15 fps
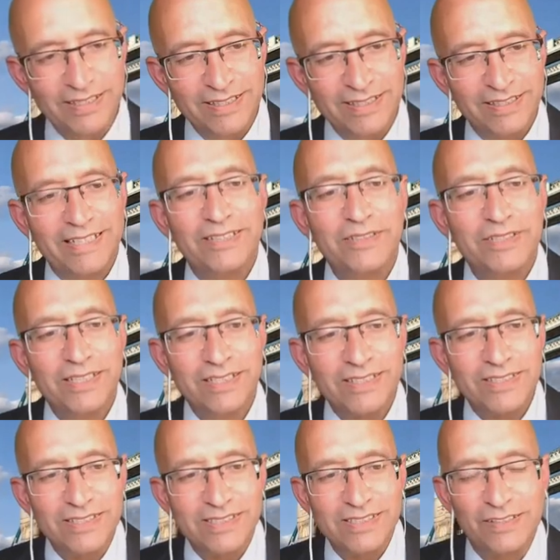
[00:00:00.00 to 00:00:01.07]

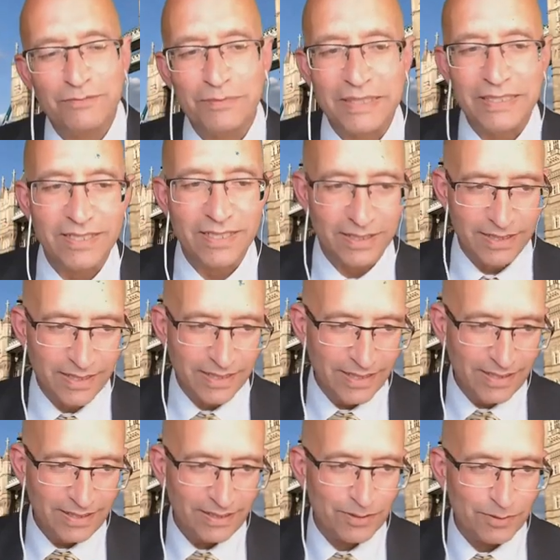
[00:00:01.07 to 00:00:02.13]
calculations have been done
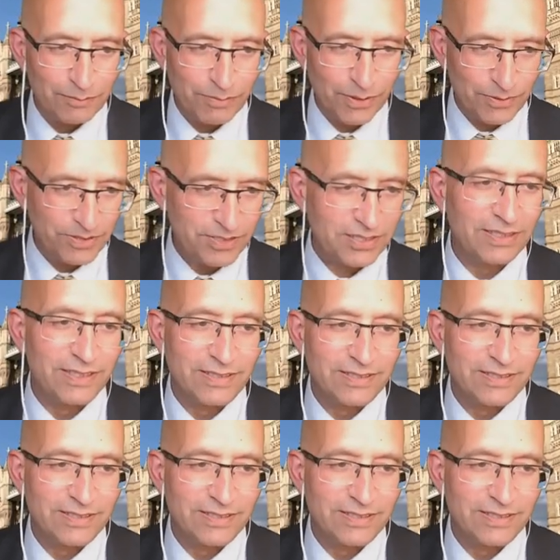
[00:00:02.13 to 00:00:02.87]
on both sides.